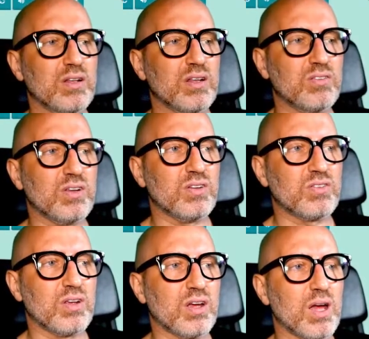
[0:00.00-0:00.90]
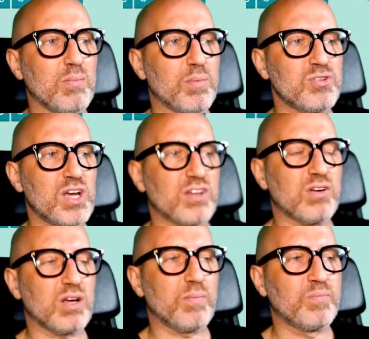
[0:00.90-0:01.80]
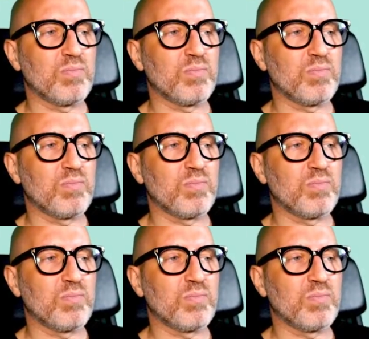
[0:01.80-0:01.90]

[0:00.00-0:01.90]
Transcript: This is my projectile.